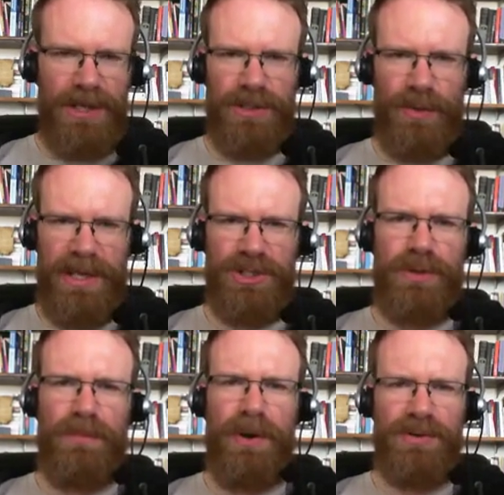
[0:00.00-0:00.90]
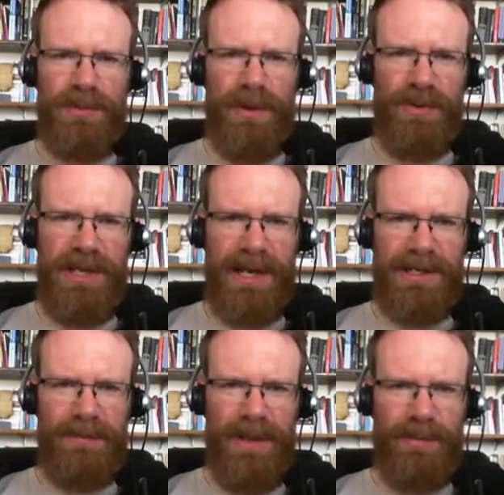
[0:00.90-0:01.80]
So he's supposed to be
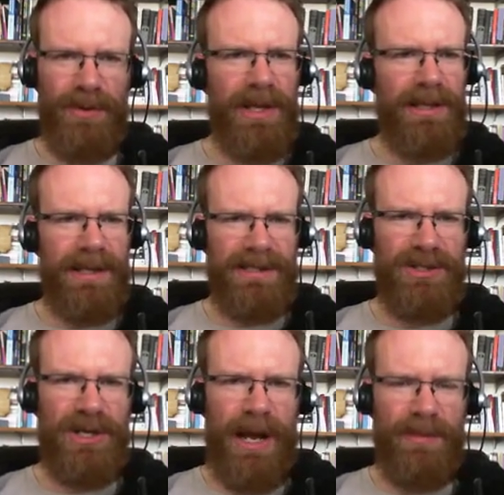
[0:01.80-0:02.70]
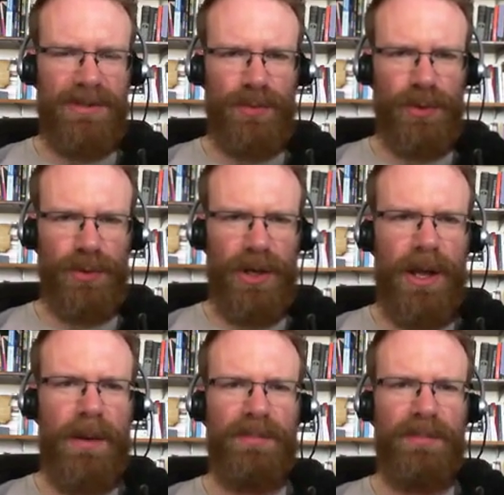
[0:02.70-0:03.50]
protecting people. That's his job as a ruler.